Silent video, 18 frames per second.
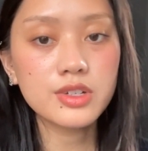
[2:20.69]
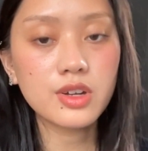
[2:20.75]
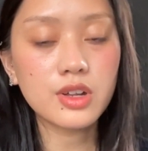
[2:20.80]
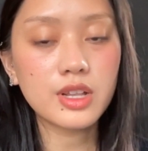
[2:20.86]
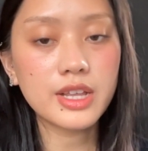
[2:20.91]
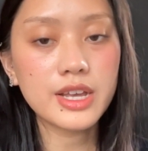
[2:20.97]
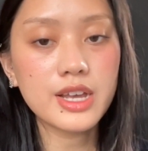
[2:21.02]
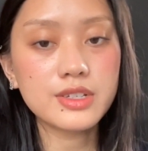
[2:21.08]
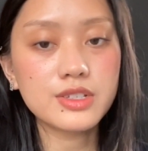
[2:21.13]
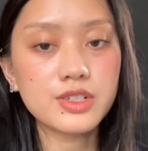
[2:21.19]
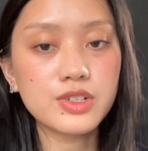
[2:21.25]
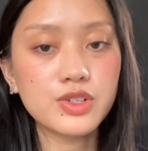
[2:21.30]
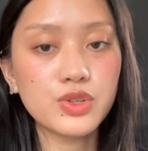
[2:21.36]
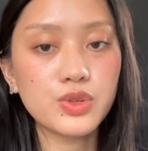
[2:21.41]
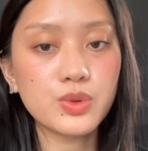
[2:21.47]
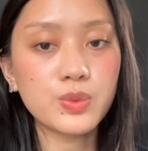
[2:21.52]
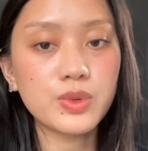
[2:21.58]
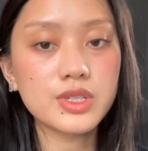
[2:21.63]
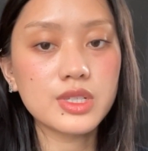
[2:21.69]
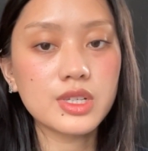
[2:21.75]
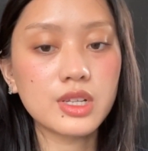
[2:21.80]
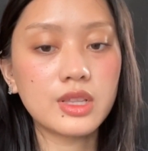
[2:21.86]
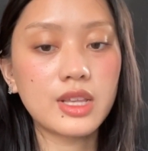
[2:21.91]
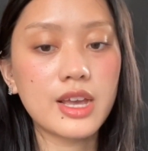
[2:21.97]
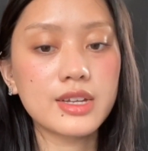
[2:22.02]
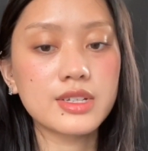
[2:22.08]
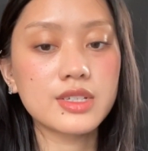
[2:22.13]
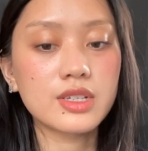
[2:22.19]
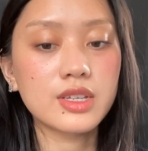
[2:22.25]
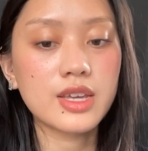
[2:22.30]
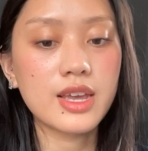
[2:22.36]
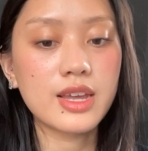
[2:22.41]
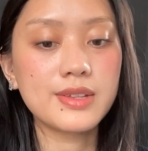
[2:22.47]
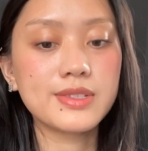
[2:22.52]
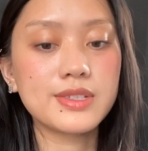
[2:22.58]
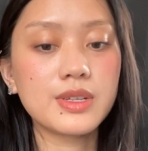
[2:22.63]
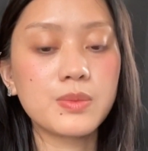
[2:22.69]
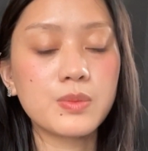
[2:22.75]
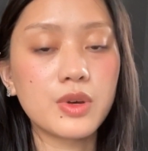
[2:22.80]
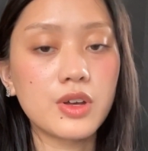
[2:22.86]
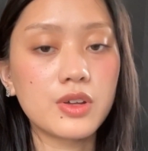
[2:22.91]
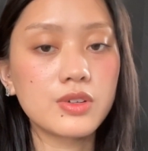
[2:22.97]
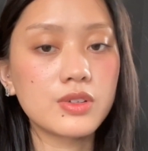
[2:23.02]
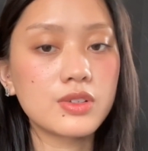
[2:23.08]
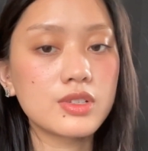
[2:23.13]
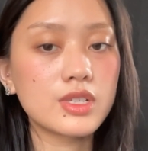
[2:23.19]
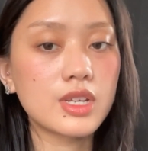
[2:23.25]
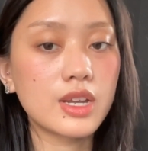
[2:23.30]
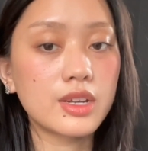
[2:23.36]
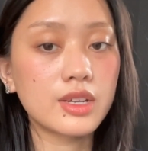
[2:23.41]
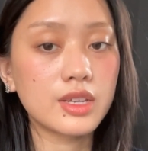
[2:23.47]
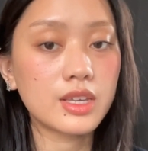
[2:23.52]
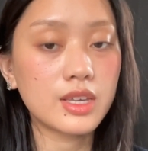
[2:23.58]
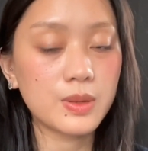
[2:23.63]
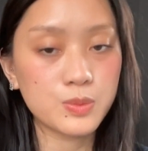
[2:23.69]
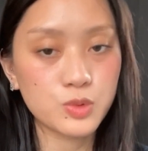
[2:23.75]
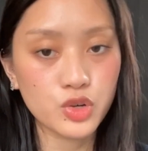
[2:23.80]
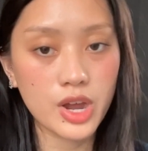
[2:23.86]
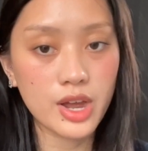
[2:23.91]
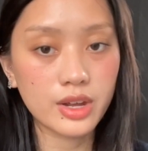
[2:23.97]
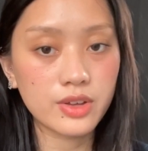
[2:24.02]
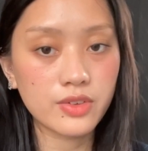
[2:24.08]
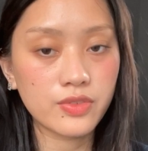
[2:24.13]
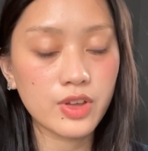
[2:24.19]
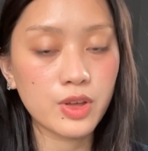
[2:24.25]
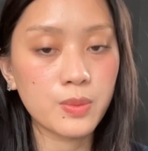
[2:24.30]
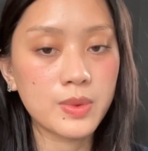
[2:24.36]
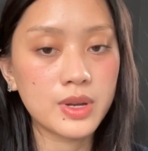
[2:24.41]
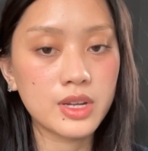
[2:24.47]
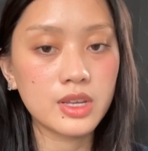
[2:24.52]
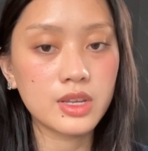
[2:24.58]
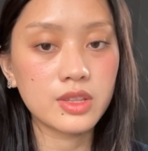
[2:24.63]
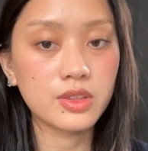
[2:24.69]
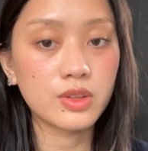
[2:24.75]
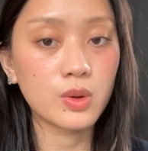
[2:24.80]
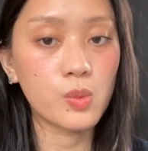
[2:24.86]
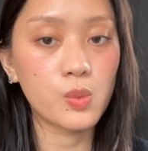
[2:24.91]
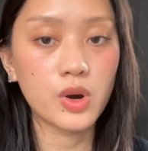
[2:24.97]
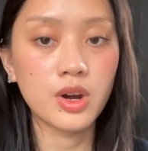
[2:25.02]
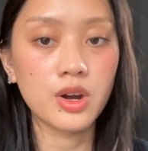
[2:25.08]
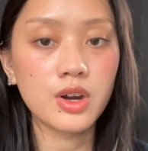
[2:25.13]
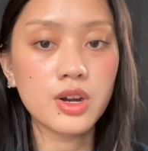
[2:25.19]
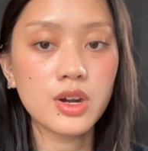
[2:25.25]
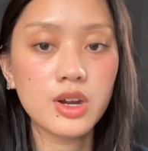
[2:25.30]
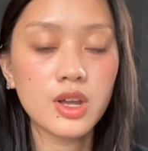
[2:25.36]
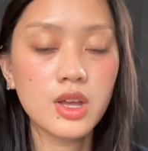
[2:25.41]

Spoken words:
All I had to do was collect cans and bottles and keep track of how many there were.